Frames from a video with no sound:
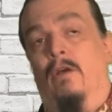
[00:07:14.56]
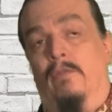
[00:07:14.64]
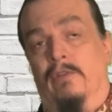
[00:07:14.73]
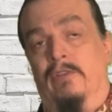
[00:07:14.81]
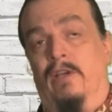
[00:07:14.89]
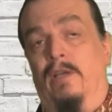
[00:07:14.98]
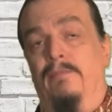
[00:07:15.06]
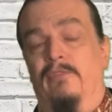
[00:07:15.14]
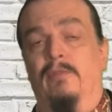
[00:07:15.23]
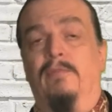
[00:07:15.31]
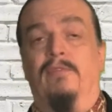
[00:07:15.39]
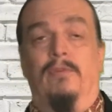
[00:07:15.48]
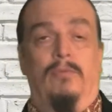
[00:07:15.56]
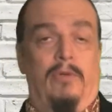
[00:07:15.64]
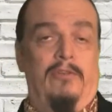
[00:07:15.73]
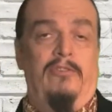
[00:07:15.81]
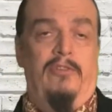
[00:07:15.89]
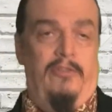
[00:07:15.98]
Over time, some of the
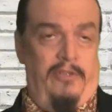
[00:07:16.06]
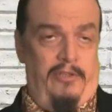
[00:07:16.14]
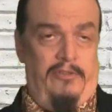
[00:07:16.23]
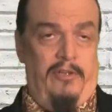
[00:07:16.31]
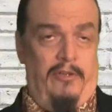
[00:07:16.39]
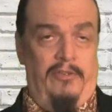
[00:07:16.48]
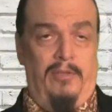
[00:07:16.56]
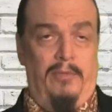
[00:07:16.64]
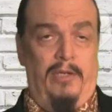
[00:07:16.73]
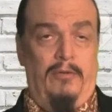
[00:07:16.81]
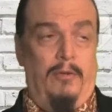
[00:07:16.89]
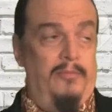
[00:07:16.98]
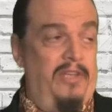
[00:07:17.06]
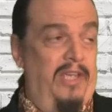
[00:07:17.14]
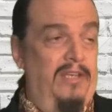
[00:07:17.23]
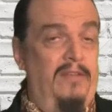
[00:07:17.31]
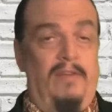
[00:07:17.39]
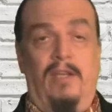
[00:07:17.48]
worst disease causing microbes
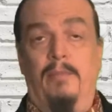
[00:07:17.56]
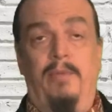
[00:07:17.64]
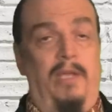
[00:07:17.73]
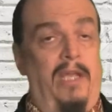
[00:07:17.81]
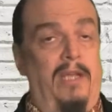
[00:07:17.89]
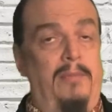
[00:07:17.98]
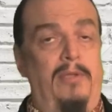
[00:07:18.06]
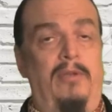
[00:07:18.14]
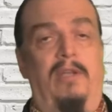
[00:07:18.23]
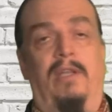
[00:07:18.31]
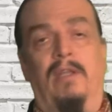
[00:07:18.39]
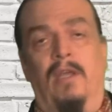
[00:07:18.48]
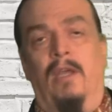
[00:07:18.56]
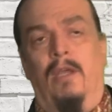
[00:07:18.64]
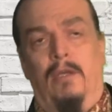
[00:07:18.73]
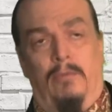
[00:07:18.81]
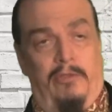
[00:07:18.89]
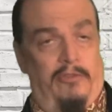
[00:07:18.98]
can develop an immunity,
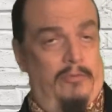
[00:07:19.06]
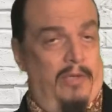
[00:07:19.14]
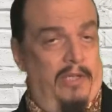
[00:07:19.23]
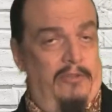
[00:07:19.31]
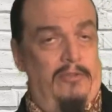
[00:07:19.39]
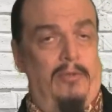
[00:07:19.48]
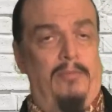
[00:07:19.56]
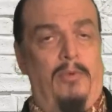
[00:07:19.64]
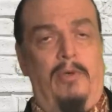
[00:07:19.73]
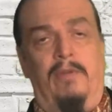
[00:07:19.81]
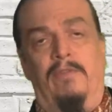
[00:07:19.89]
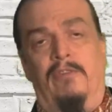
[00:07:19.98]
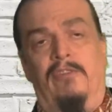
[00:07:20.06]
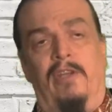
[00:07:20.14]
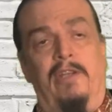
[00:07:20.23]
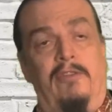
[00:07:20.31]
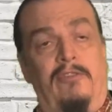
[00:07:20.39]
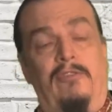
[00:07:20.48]
which is why it's so important for
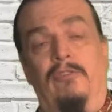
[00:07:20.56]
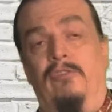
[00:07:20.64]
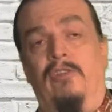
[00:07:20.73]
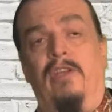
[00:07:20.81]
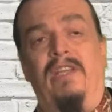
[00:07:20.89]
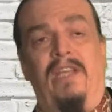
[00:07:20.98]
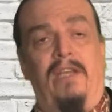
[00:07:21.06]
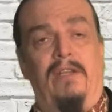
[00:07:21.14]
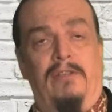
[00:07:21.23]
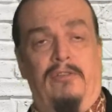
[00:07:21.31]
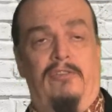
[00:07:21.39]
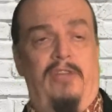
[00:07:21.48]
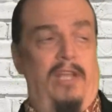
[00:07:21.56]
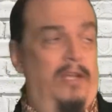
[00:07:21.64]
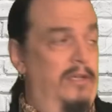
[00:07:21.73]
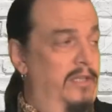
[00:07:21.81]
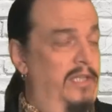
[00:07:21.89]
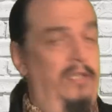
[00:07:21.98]
scientists to study and
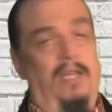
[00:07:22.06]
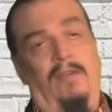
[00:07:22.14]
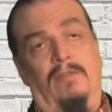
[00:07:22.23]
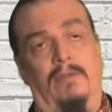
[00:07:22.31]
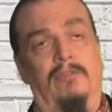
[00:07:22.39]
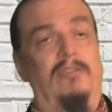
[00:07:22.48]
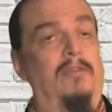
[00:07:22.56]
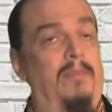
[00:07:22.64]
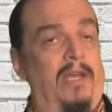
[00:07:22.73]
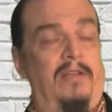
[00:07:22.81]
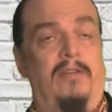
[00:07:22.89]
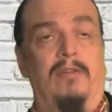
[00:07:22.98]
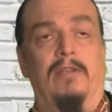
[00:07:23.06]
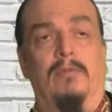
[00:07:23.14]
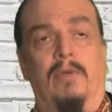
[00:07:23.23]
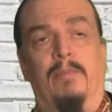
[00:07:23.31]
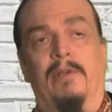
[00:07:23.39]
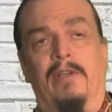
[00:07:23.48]
understand the evolution of
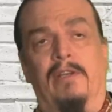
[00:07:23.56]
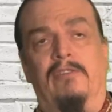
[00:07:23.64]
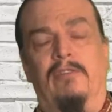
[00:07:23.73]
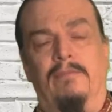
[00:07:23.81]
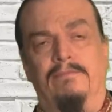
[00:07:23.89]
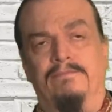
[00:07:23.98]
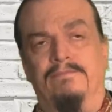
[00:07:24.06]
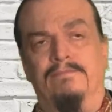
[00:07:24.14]
bacterial reproduction.